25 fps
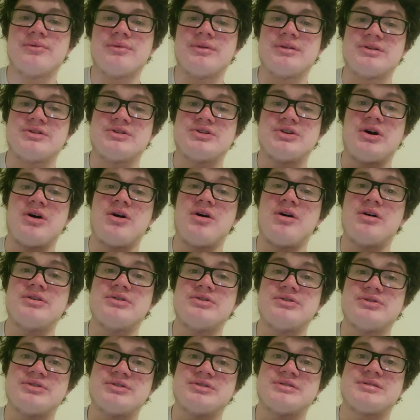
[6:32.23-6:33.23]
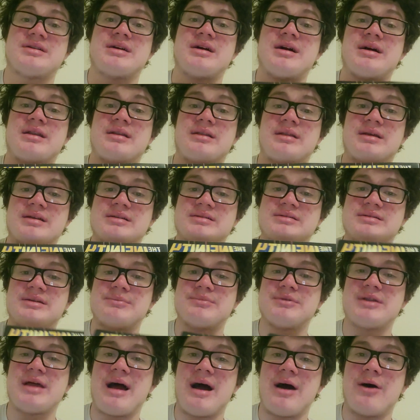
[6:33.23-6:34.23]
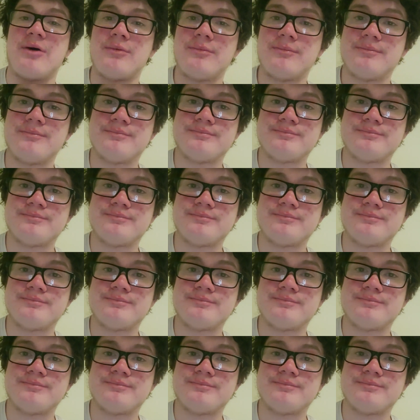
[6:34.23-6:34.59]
the charger just kind of like slipped out.